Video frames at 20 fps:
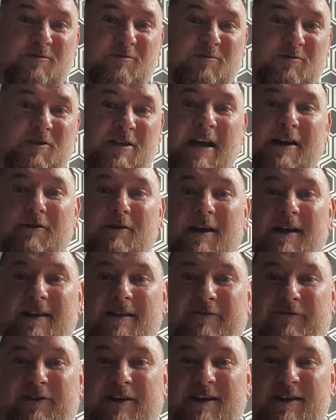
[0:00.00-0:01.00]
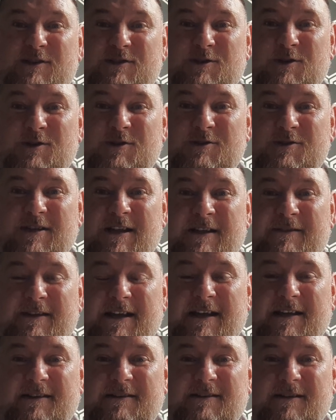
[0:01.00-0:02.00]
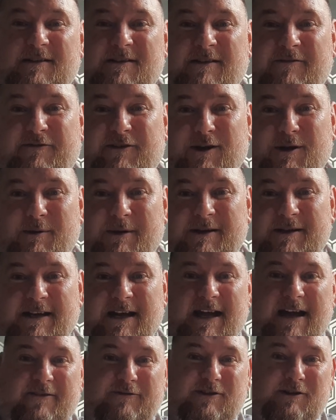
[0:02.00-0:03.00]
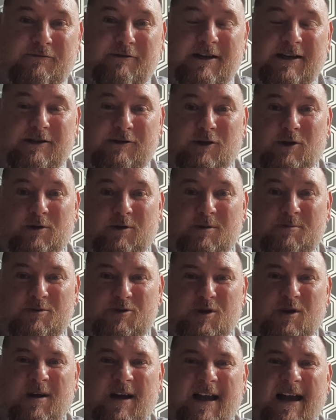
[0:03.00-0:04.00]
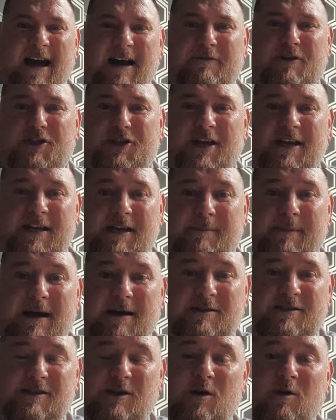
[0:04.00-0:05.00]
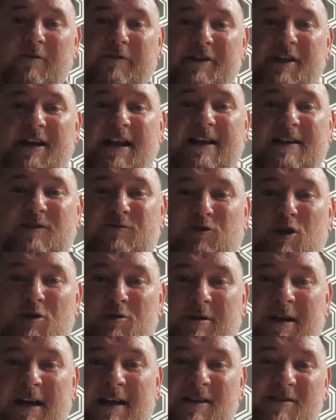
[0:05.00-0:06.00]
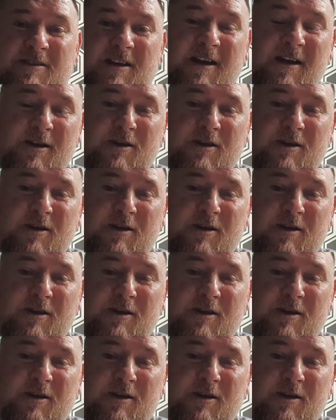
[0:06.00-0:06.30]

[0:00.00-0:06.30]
generate the fixtures and then the following day have to redo them. So have a think about it over the next few days.